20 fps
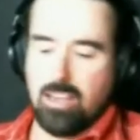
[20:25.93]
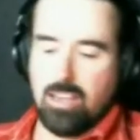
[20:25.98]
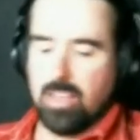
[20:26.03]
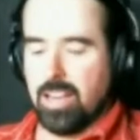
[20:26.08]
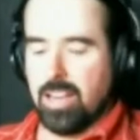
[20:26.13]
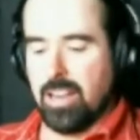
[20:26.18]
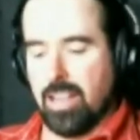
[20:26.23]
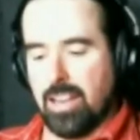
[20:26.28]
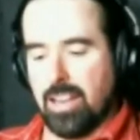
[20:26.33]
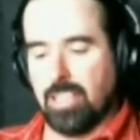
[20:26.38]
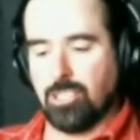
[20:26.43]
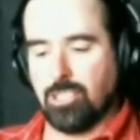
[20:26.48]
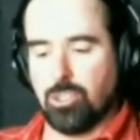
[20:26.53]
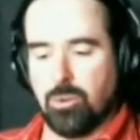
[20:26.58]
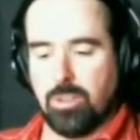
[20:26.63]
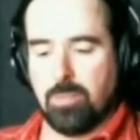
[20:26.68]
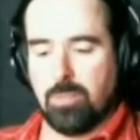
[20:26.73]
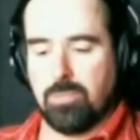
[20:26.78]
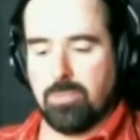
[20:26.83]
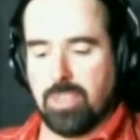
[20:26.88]
and then he's
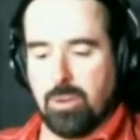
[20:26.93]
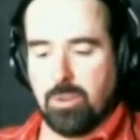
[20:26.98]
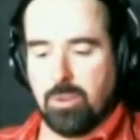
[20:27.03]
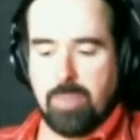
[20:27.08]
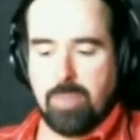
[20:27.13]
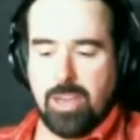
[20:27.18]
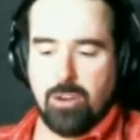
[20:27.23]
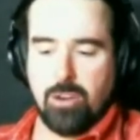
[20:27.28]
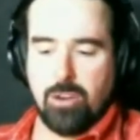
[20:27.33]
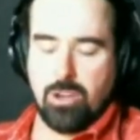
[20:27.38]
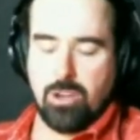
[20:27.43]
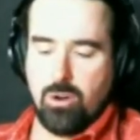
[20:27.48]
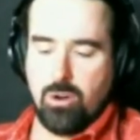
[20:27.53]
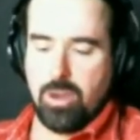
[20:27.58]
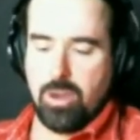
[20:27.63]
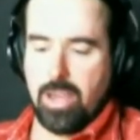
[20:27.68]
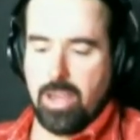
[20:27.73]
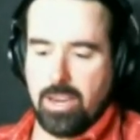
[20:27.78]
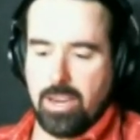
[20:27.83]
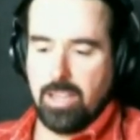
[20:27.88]
doing the thing with Madel
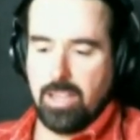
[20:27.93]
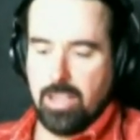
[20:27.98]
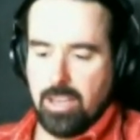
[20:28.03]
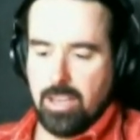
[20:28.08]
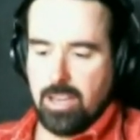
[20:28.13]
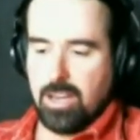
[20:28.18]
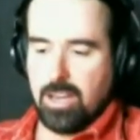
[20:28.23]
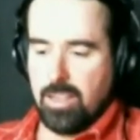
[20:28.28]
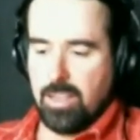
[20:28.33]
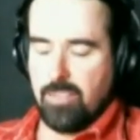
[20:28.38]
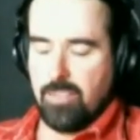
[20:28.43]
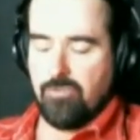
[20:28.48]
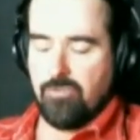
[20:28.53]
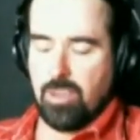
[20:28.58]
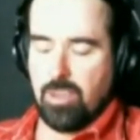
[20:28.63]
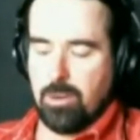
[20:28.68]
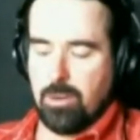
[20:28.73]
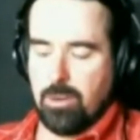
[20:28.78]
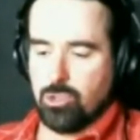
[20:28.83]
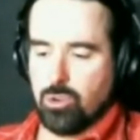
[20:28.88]
Cohen, the
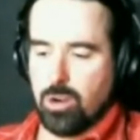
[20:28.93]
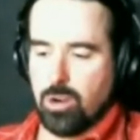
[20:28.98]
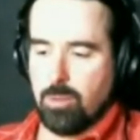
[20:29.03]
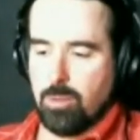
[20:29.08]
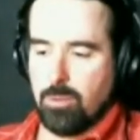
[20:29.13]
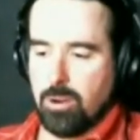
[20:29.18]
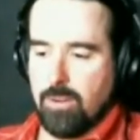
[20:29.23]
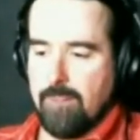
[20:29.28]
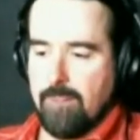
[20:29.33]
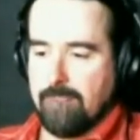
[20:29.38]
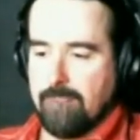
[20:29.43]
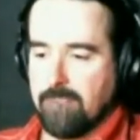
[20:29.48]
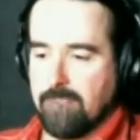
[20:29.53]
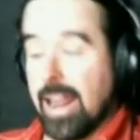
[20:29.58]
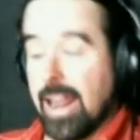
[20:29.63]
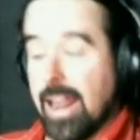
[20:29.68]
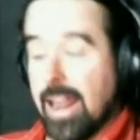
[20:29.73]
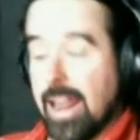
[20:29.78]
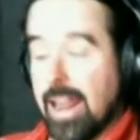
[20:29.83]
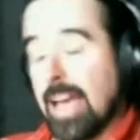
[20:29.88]
female drummer,
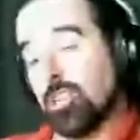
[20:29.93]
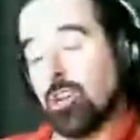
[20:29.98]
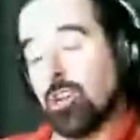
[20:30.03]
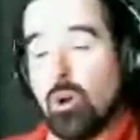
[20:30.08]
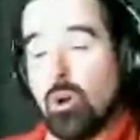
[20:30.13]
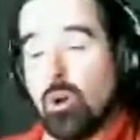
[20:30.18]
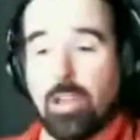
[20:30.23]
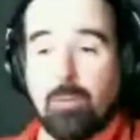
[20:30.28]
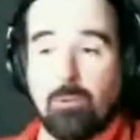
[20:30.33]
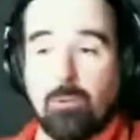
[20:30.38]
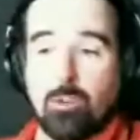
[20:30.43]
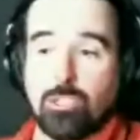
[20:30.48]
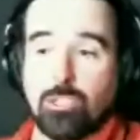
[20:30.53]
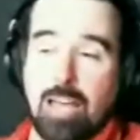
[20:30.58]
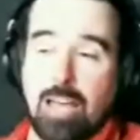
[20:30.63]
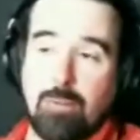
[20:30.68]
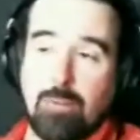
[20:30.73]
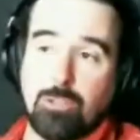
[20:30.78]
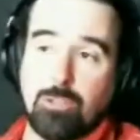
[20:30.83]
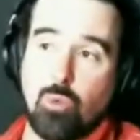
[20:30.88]
and actually called him because
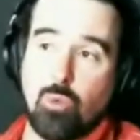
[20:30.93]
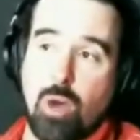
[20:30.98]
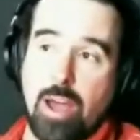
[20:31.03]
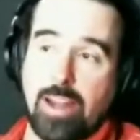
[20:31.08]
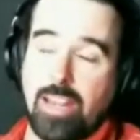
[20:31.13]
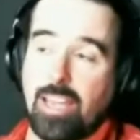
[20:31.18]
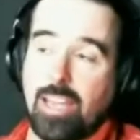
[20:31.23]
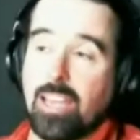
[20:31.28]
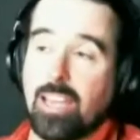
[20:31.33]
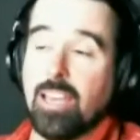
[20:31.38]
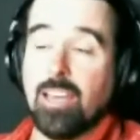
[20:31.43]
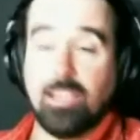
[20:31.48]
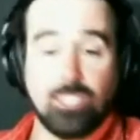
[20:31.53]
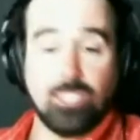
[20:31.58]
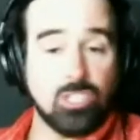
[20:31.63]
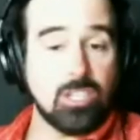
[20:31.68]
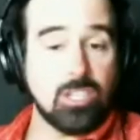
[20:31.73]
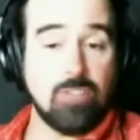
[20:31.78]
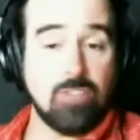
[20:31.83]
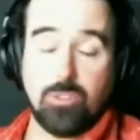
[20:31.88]
I was winding
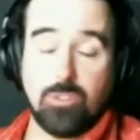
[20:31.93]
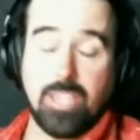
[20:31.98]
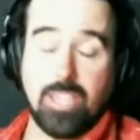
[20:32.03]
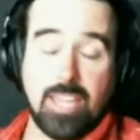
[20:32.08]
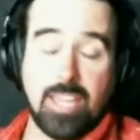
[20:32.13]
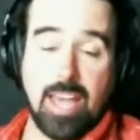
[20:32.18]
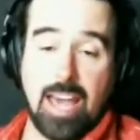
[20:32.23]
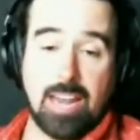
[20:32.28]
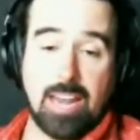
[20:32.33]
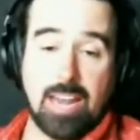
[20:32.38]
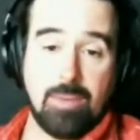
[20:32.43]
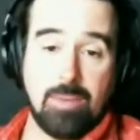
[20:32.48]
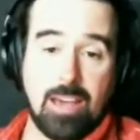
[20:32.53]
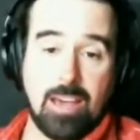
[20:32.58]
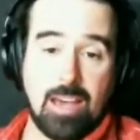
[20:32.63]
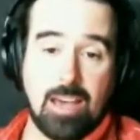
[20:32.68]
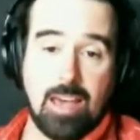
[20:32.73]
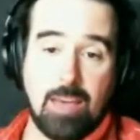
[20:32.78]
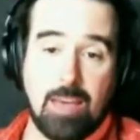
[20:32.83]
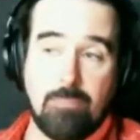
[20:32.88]
stuff for the Academy.
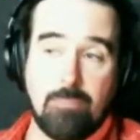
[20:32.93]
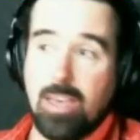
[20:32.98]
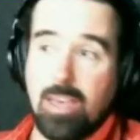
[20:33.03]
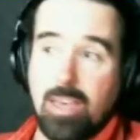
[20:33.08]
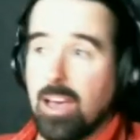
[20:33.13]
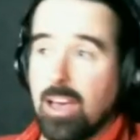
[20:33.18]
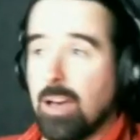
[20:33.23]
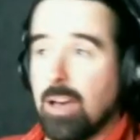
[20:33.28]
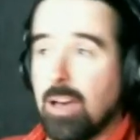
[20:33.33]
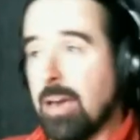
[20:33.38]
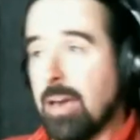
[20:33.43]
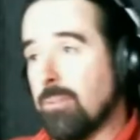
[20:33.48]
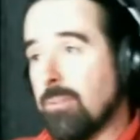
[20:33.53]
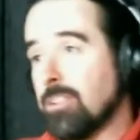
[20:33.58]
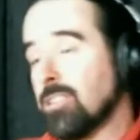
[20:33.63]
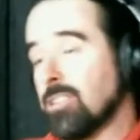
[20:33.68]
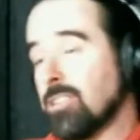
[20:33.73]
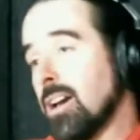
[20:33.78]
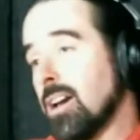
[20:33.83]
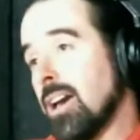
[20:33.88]
I'm
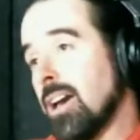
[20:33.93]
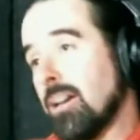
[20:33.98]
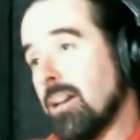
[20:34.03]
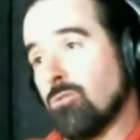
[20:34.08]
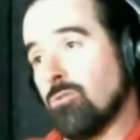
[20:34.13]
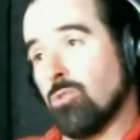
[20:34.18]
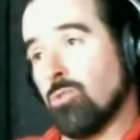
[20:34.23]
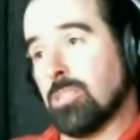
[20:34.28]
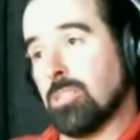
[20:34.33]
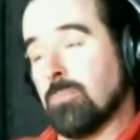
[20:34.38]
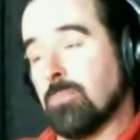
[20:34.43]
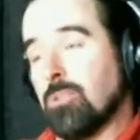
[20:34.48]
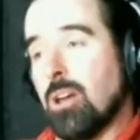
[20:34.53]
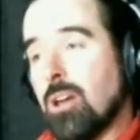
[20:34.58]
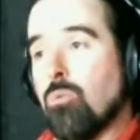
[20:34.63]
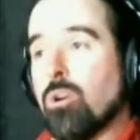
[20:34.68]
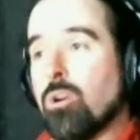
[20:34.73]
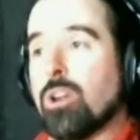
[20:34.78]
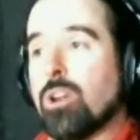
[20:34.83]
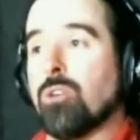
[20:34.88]
having, of course, I'm
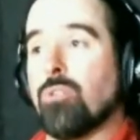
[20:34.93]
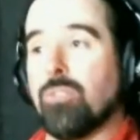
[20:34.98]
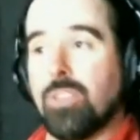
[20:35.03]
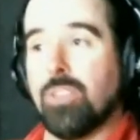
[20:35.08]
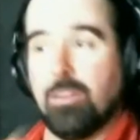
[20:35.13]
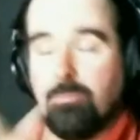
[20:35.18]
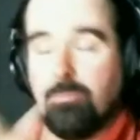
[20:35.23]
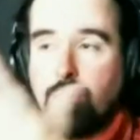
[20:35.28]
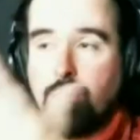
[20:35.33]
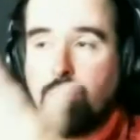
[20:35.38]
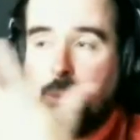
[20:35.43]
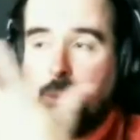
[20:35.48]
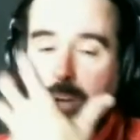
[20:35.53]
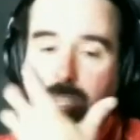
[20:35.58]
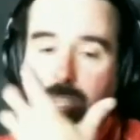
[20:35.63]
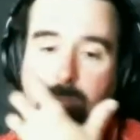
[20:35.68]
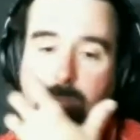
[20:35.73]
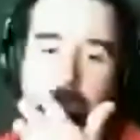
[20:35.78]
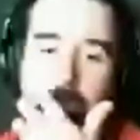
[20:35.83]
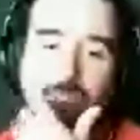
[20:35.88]
working on the
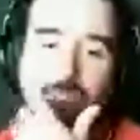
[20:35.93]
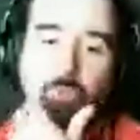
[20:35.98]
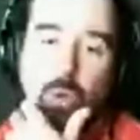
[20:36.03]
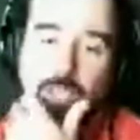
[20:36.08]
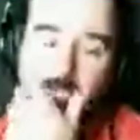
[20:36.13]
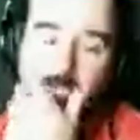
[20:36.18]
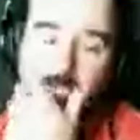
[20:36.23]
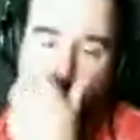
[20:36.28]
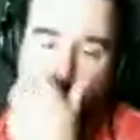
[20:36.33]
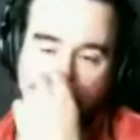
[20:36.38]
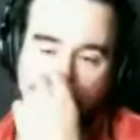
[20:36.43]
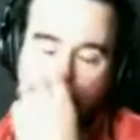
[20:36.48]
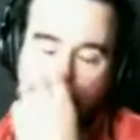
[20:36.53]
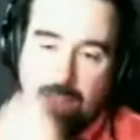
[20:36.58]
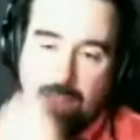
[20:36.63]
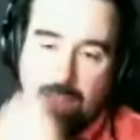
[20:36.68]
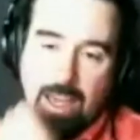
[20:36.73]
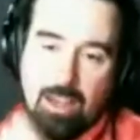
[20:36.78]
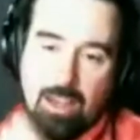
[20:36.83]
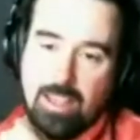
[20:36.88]
compression, but my voice is so
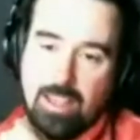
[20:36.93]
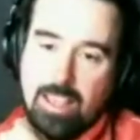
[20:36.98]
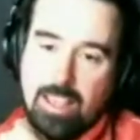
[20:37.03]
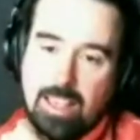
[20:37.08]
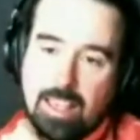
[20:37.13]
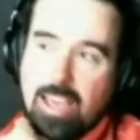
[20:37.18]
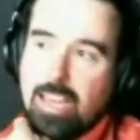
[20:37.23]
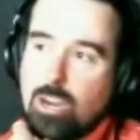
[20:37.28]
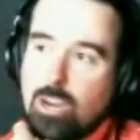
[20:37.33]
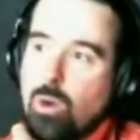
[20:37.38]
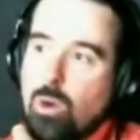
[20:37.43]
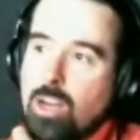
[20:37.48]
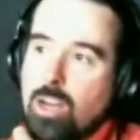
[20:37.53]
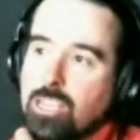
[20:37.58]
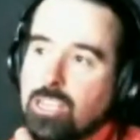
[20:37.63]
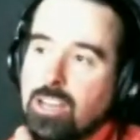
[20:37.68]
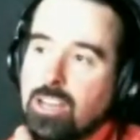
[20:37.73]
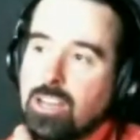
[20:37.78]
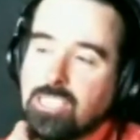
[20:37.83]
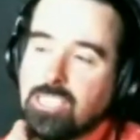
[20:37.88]
loud. I got to
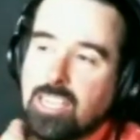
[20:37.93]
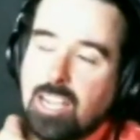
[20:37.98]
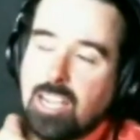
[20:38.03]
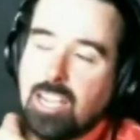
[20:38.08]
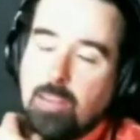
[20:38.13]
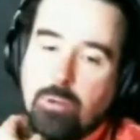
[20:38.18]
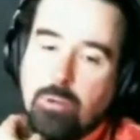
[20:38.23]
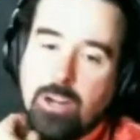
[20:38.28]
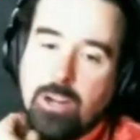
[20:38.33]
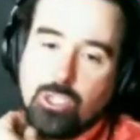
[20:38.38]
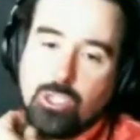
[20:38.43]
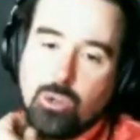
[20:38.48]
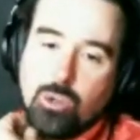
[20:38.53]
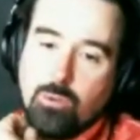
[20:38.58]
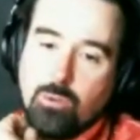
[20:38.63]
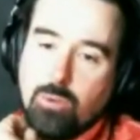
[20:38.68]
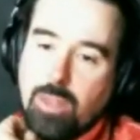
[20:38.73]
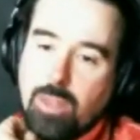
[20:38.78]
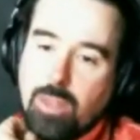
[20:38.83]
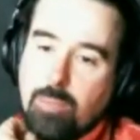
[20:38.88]
watch how I set the compressor.
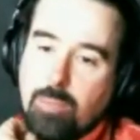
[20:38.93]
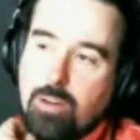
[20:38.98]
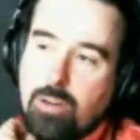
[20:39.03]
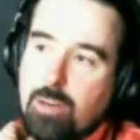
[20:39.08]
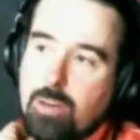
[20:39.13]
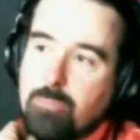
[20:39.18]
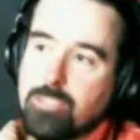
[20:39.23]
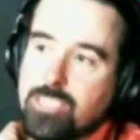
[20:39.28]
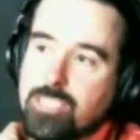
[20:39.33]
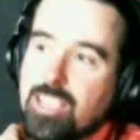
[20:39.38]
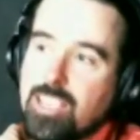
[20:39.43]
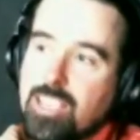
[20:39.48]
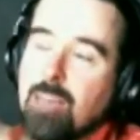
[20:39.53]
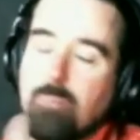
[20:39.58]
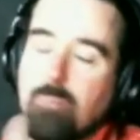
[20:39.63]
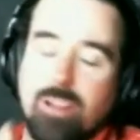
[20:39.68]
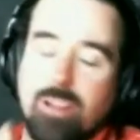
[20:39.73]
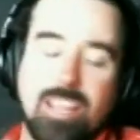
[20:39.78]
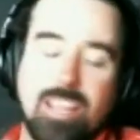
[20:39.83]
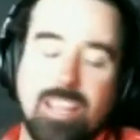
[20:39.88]
It really pumps. But